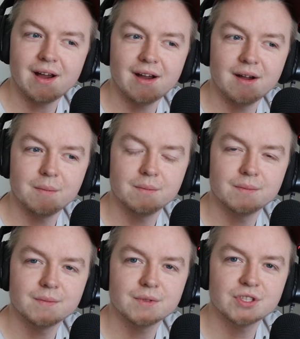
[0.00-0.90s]

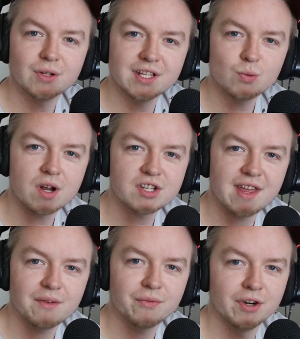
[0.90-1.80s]
Um, so let's watch
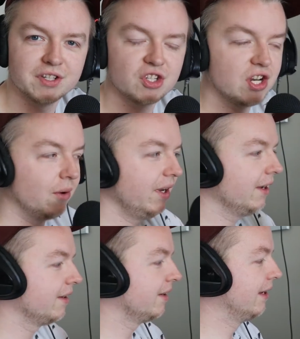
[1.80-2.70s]
that first, shall we?